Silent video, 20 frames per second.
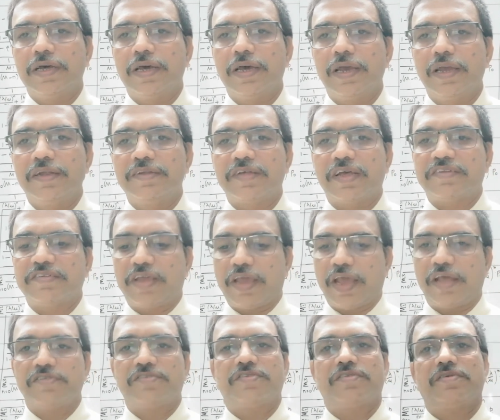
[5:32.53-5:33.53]
in such
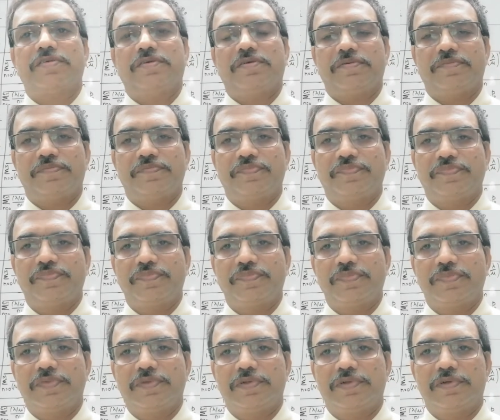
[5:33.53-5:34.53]
case,
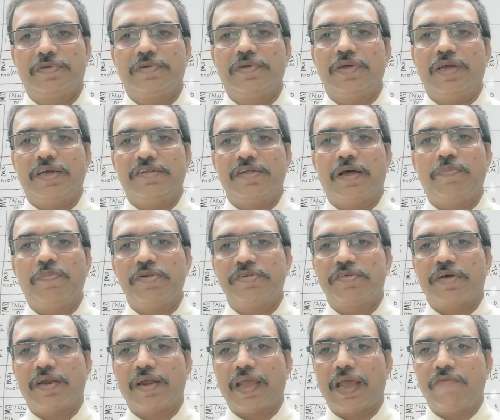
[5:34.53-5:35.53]
examples
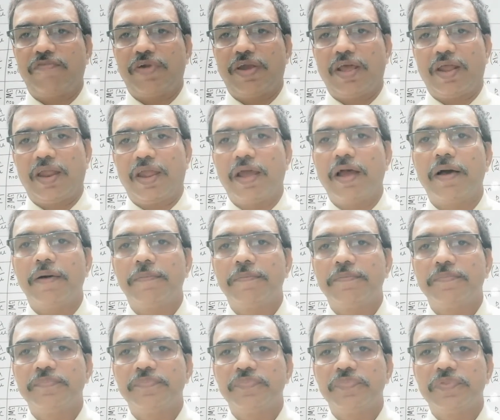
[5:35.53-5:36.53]
are cafeteria,
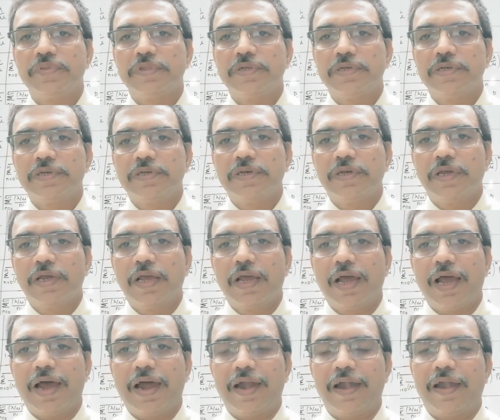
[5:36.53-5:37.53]

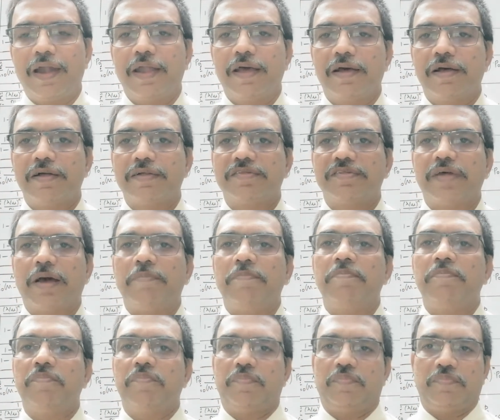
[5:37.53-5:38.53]
and
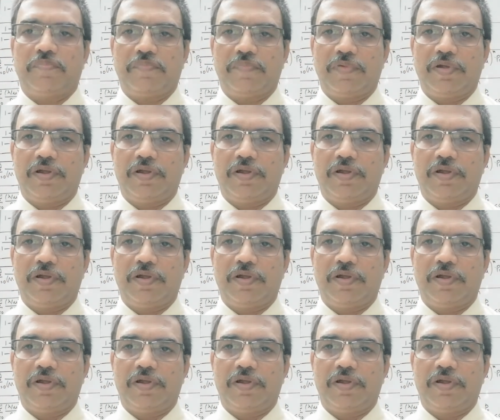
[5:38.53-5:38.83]
some